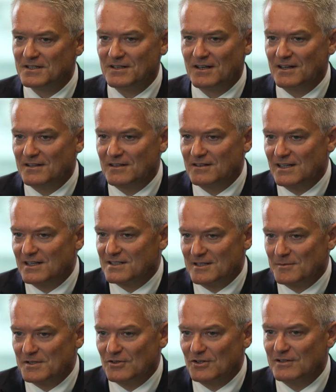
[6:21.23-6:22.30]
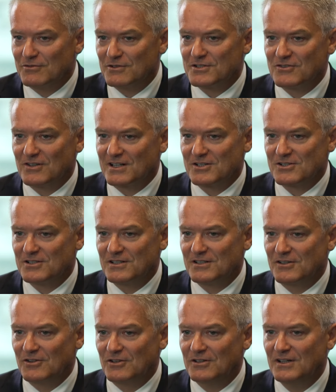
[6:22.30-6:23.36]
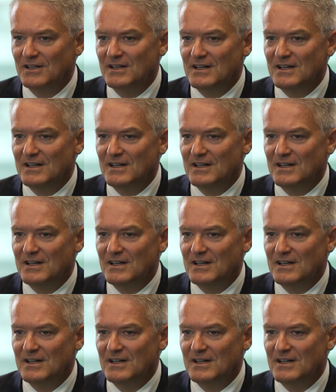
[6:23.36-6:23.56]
And yes, I mean, your infrastructure and your